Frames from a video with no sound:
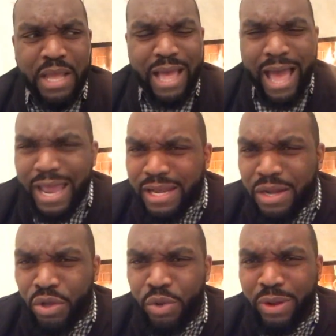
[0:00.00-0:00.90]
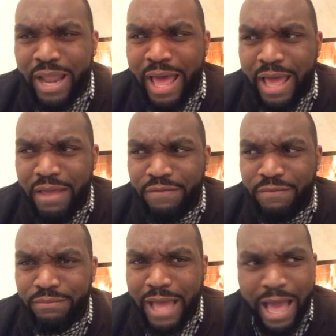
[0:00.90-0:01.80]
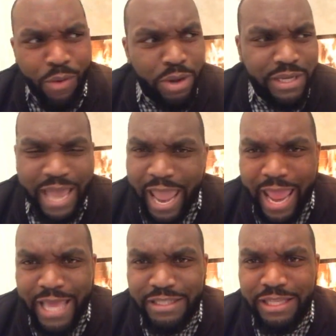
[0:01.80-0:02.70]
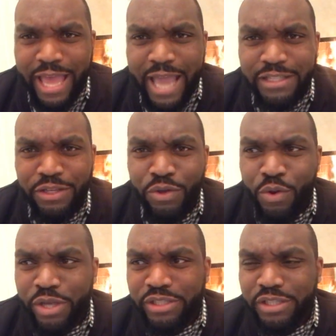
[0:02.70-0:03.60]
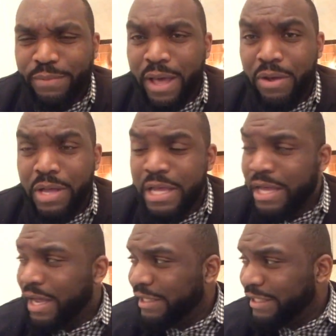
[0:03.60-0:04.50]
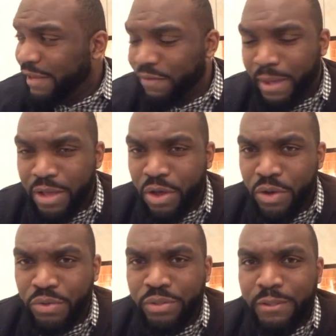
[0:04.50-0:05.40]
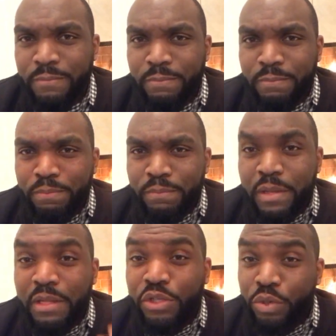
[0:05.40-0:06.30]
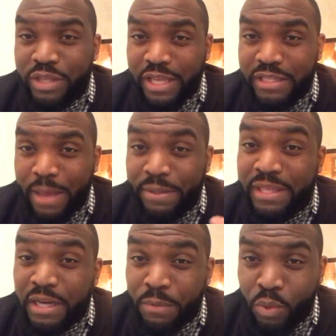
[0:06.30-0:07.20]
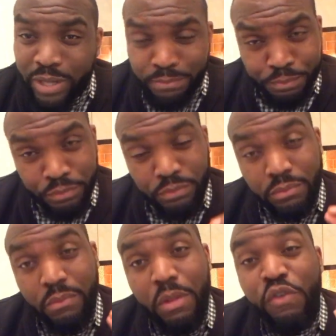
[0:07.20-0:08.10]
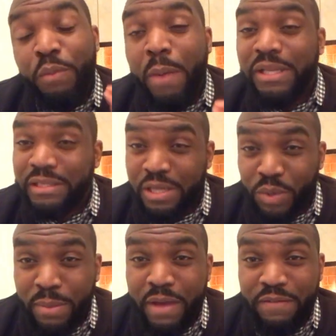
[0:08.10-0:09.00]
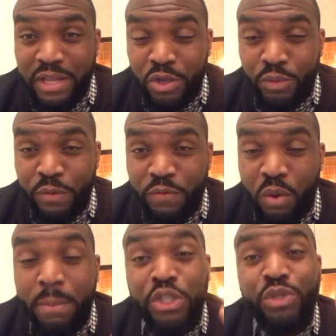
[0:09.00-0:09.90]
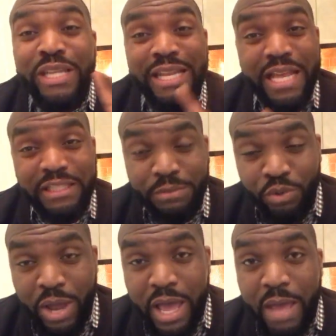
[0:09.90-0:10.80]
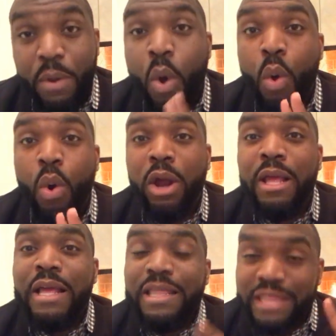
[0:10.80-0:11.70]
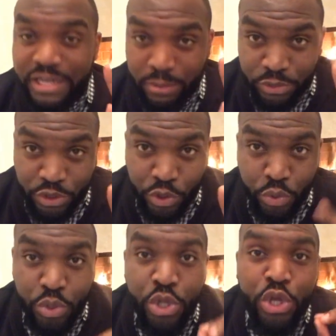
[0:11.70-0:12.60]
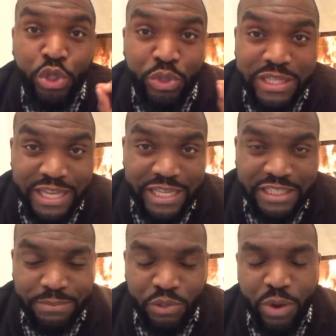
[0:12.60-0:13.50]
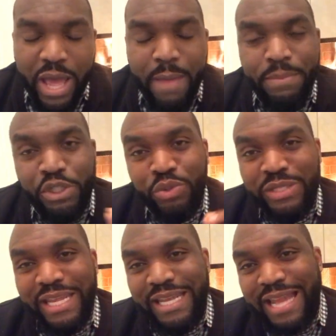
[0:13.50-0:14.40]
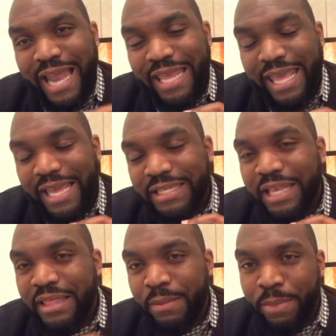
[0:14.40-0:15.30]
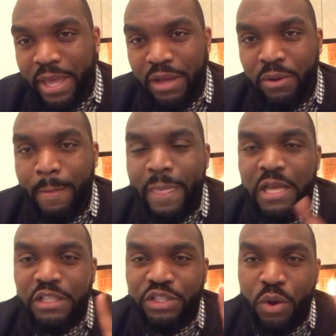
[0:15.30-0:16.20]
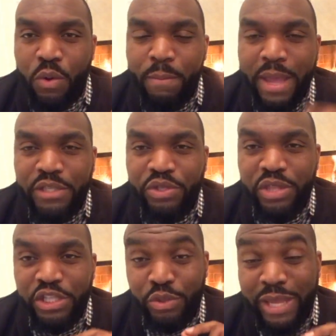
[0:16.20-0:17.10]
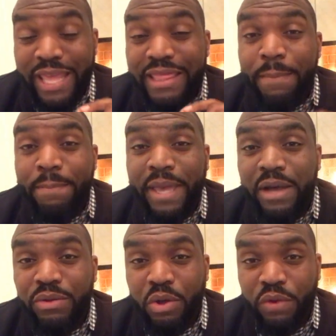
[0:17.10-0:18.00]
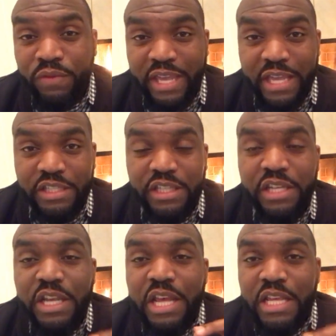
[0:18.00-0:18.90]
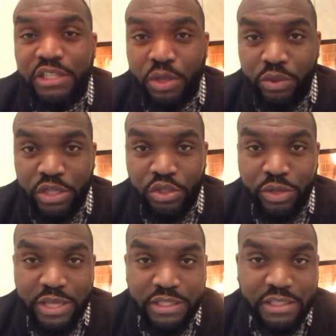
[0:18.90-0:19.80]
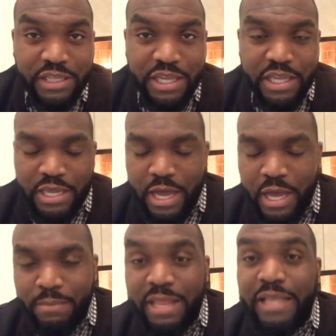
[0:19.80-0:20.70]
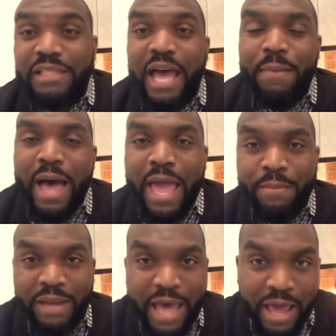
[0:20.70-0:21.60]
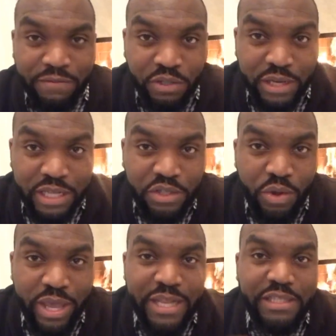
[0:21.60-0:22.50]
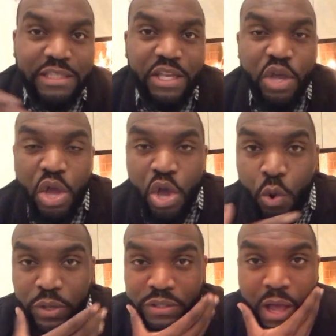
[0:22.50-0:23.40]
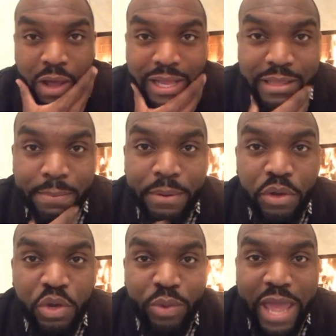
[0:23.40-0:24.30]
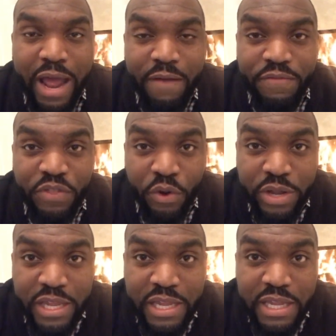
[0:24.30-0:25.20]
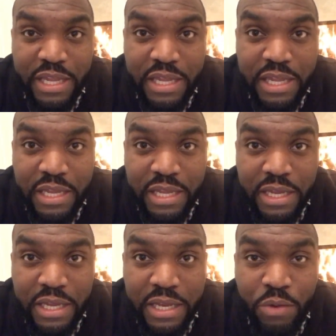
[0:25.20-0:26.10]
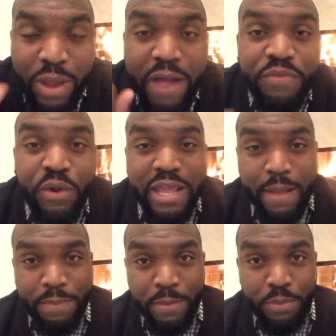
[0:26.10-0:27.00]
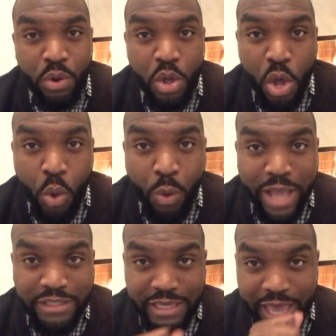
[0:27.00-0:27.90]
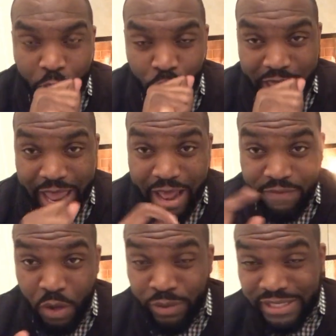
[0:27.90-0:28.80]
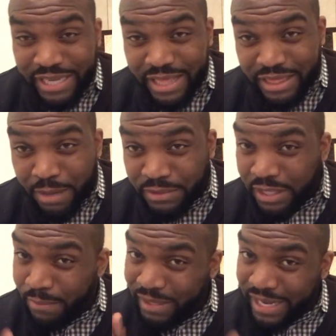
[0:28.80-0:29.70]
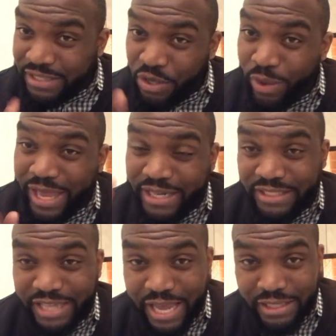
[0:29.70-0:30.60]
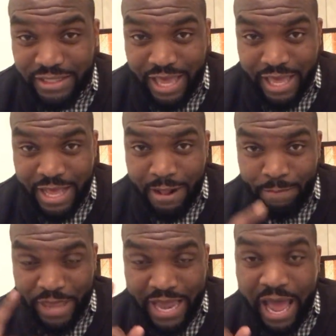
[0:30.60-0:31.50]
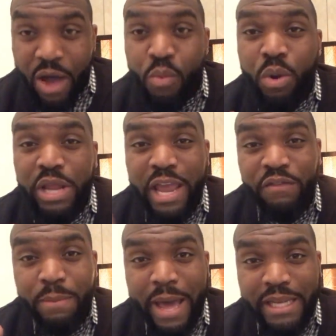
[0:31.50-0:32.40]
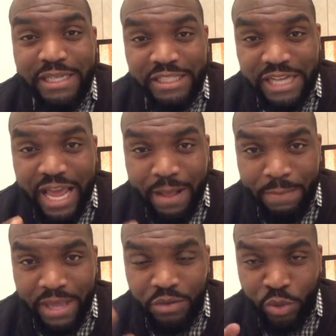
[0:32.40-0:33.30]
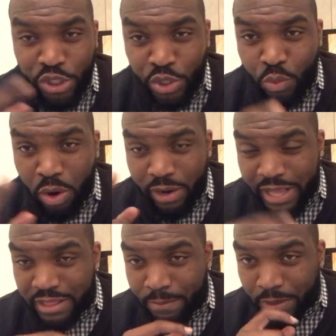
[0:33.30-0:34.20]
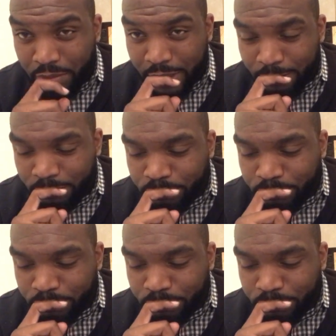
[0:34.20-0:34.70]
I didn't know you were live. I wanted to ask you questions about achieving my goals. Two things happen. Thing number one, you've probably seen one of my videos before, but you did not subscribe. Or thing number two, you did subscribe, but you did not hit the bell. So make sure that you hit the bell notification so that you can see next time I am live. So let's go ahead and see who is all in the building. We have 38 people watching, and we have only 10 thumbs up. Let's go ahead and change that. And I want everybody to chime in when you are in the building.